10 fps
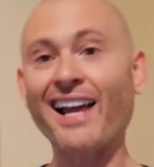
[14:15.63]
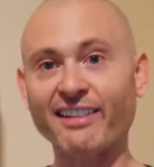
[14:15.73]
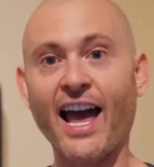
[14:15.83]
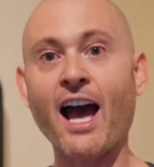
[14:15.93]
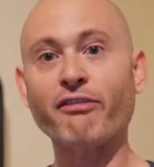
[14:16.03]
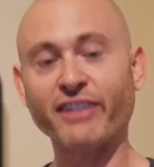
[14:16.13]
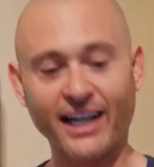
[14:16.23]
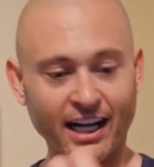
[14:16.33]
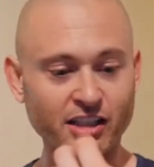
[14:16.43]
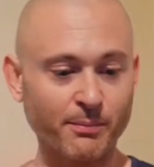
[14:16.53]
I laughed
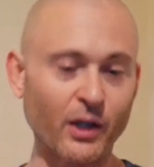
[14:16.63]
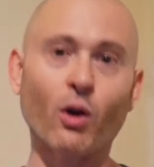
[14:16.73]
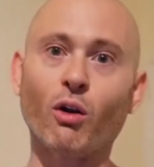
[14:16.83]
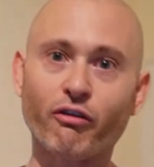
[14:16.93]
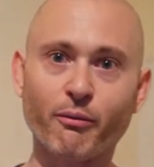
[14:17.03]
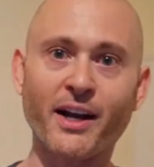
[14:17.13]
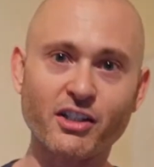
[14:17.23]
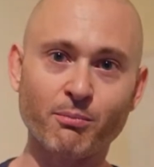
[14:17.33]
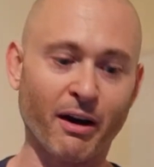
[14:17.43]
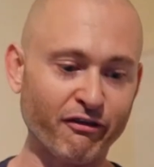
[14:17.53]
and I got spit all over
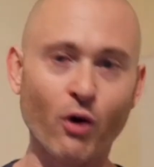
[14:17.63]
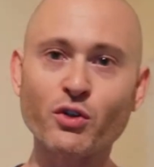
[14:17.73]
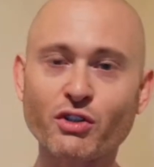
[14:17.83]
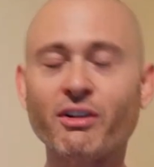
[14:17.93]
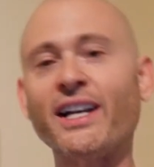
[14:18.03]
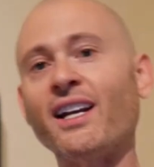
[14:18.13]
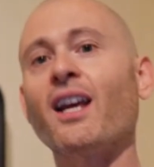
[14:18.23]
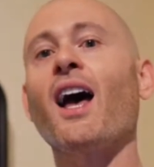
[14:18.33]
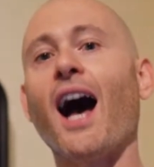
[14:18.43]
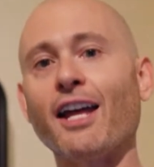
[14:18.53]
my phone screen.
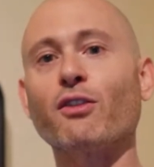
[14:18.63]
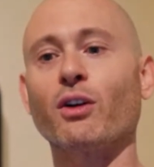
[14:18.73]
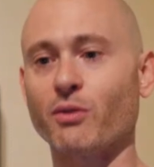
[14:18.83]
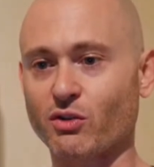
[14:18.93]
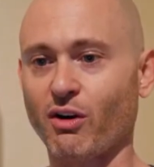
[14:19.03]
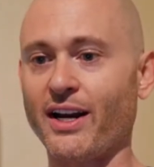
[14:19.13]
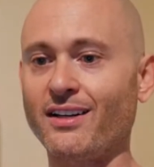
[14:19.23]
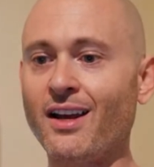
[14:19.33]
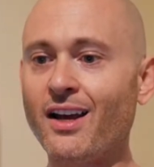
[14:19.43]
I thought it was great.